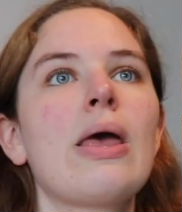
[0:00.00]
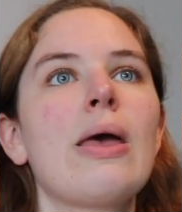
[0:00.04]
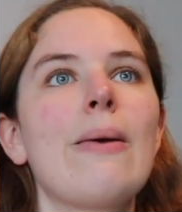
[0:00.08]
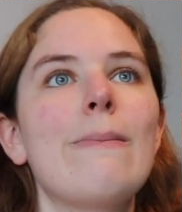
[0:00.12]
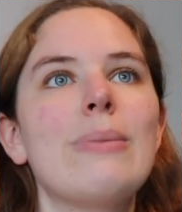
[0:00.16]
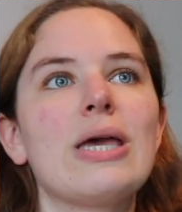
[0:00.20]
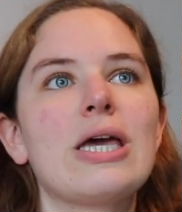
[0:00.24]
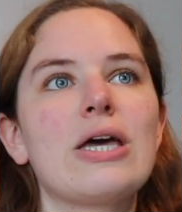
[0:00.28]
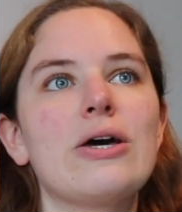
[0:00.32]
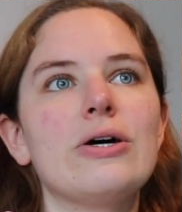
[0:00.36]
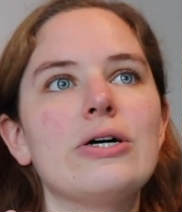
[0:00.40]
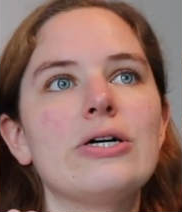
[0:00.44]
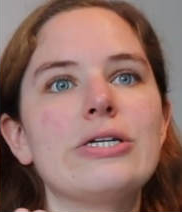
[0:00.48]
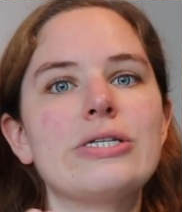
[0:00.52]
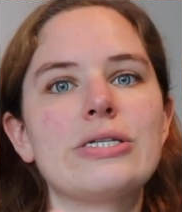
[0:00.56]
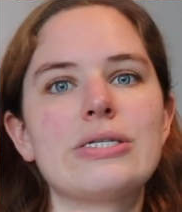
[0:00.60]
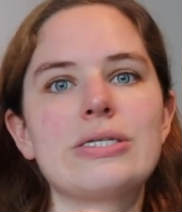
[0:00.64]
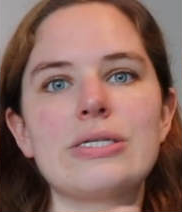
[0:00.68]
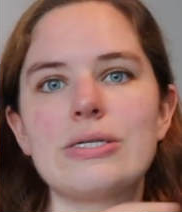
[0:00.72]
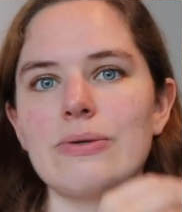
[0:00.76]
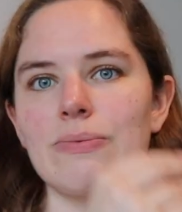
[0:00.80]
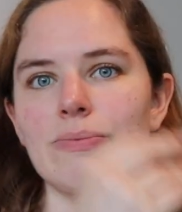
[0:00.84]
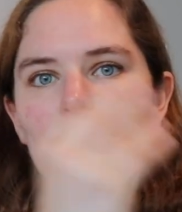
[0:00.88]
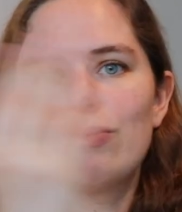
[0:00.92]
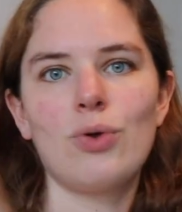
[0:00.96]

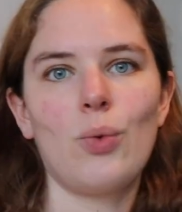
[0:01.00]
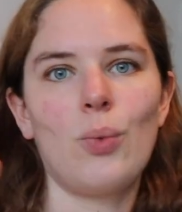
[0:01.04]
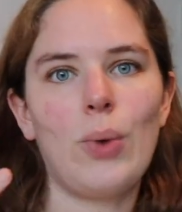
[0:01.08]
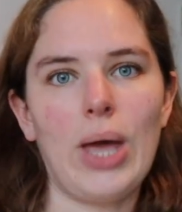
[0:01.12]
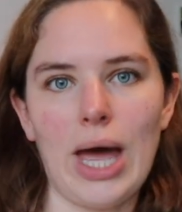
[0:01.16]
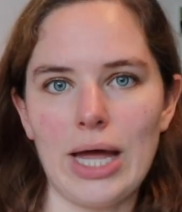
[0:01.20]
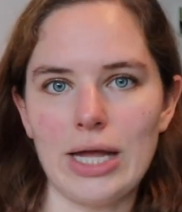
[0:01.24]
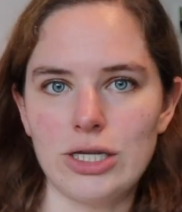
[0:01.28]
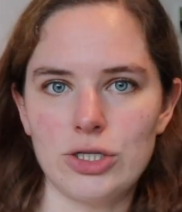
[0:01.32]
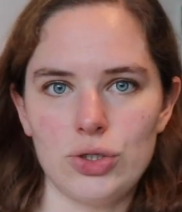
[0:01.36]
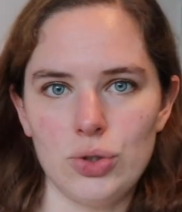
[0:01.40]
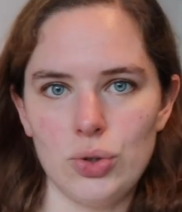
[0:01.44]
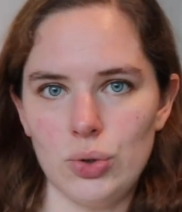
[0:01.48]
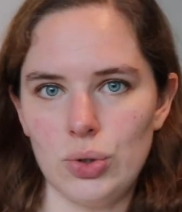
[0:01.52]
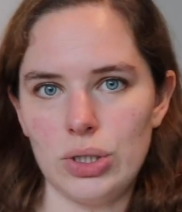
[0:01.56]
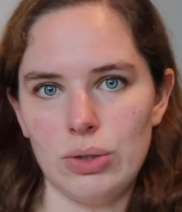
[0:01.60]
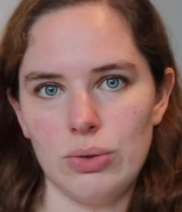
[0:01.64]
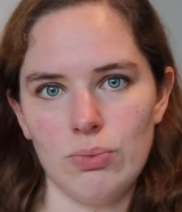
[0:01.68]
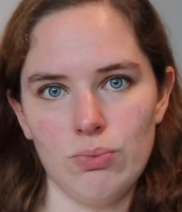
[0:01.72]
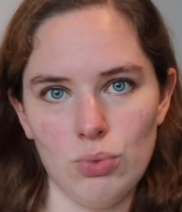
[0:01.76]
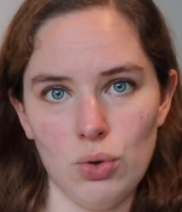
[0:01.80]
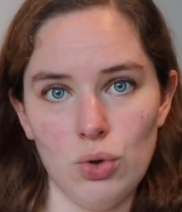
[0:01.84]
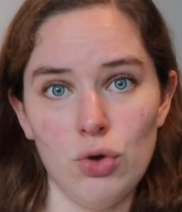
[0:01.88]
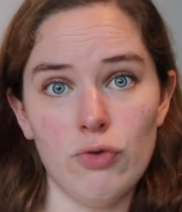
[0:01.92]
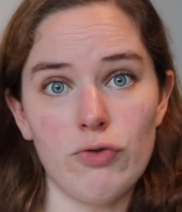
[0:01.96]
because we had to
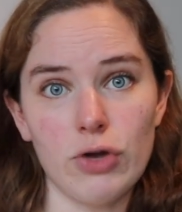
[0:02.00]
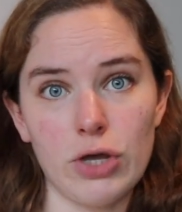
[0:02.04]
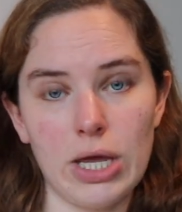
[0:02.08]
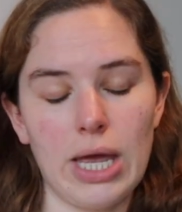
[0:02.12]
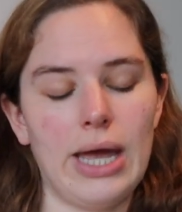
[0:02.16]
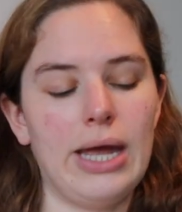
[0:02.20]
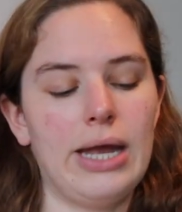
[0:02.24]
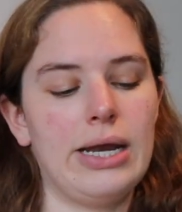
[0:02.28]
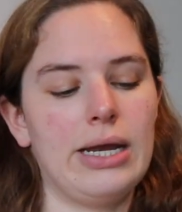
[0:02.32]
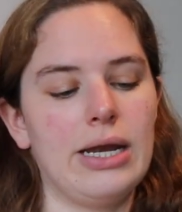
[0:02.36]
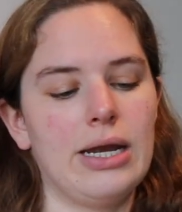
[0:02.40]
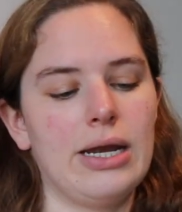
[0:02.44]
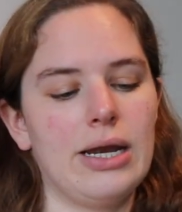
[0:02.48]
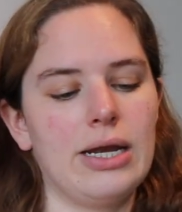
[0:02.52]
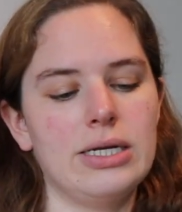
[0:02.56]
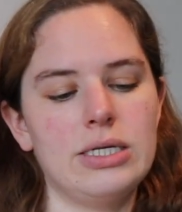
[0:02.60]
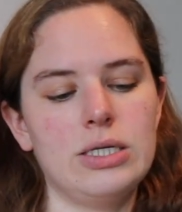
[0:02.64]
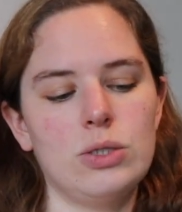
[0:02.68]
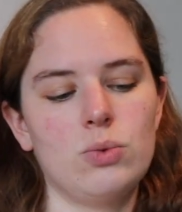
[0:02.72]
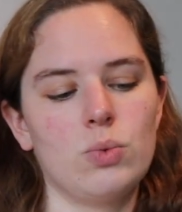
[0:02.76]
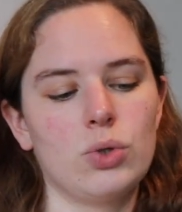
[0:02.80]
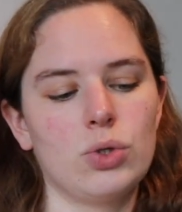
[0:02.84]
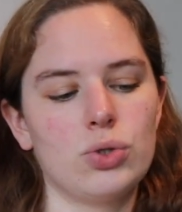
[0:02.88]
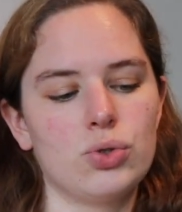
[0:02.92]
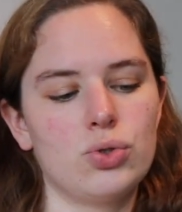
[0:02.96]
move again and I
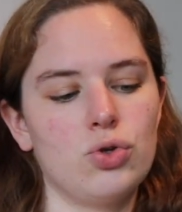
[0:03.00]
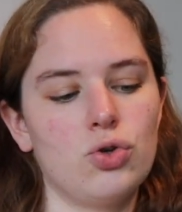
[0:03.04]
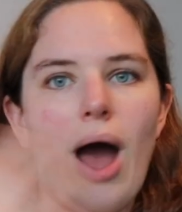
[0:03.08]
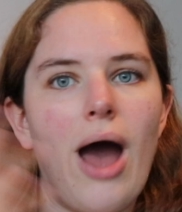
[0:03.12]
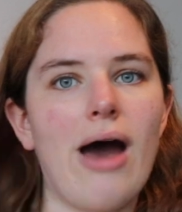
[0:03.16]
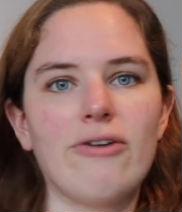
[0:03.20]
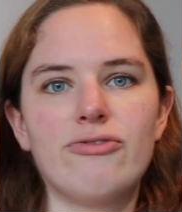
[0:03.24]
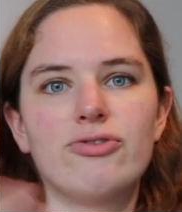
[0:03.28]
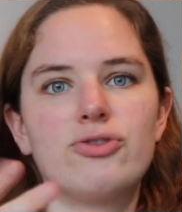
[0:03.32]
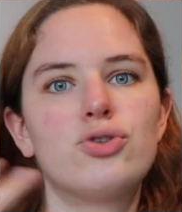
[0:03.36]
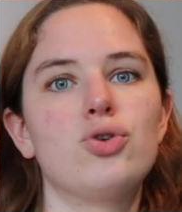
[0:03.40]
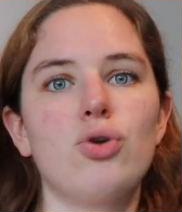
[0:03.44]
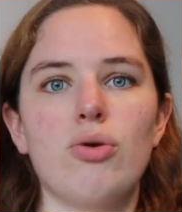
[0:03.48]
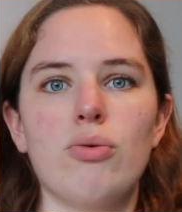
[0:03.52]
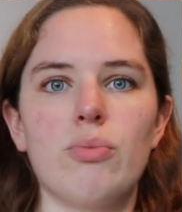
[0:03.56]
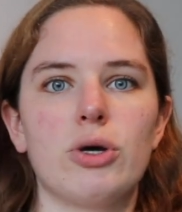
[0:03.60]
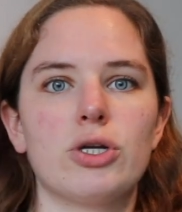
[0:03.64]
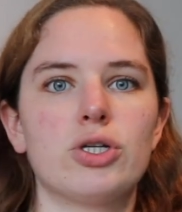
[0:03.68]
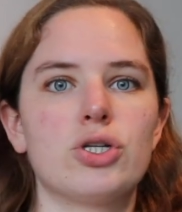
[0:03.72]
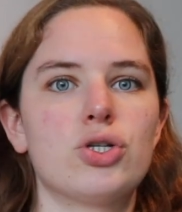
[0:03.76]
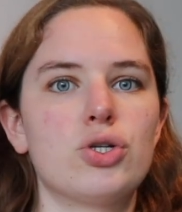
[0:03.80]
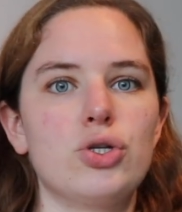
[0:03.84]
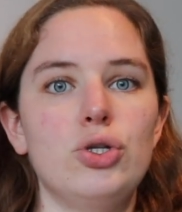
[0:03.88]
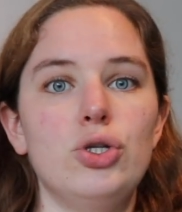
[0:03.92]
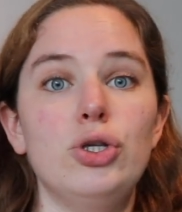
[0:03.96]
didn't want to have too
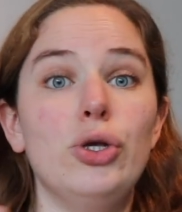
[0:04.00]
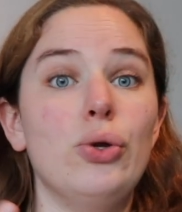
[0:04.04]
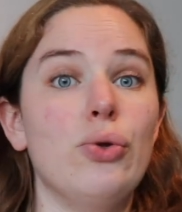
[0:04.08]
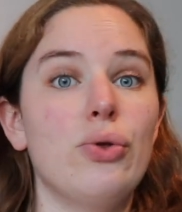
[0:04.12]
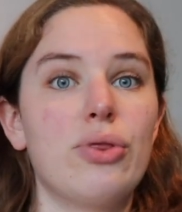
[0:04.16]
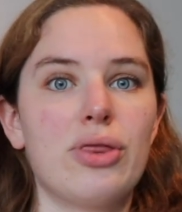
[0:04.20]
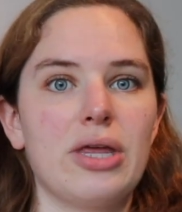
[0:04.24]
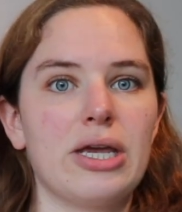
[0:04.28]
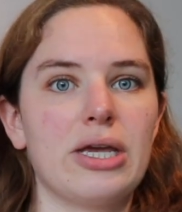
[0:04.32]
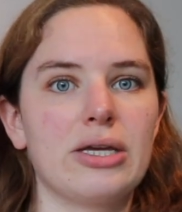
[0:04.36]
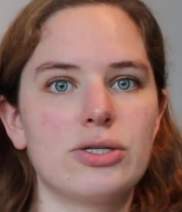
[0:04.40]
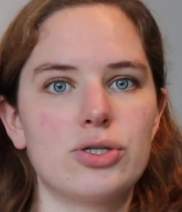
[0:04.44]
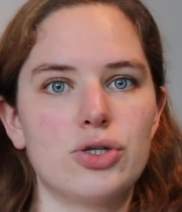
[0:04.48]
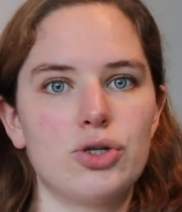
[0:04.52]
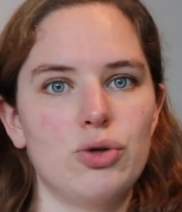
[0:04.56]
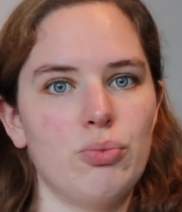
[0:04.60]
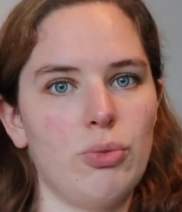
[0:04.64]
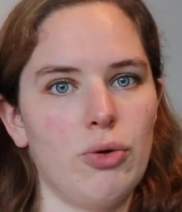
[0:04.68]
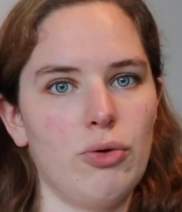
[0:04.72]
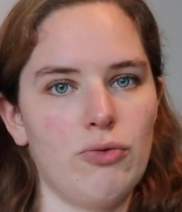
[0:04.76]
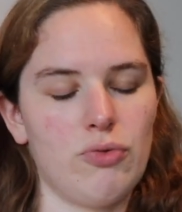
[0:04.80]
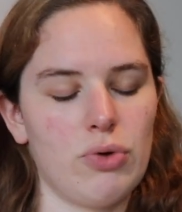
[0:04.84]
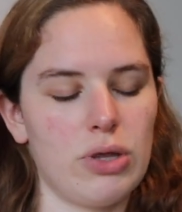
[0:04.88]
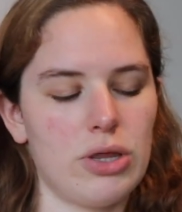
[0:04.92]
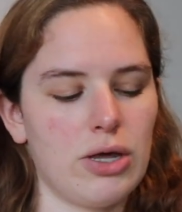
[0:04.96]
much new things to
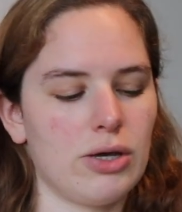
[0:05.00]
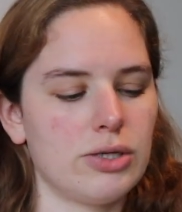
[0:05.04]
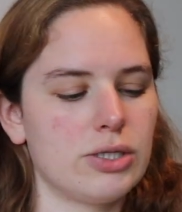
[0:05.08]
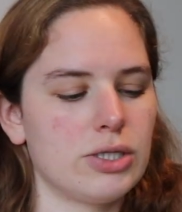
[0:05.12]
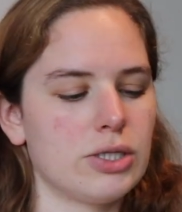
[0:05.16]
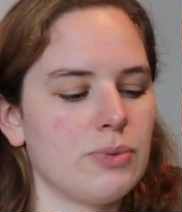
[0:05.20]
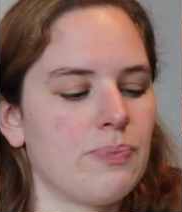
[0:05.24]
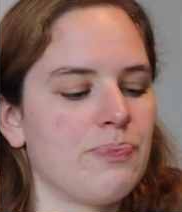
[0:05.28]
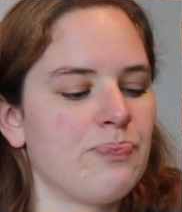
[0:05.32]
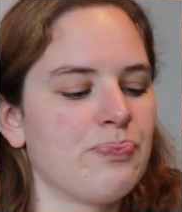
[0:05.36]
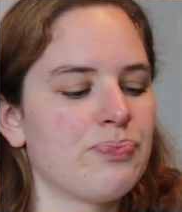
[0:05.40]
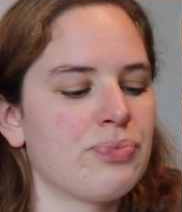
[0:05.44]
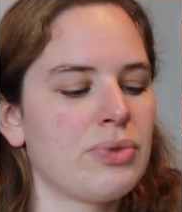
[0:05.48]
move with us.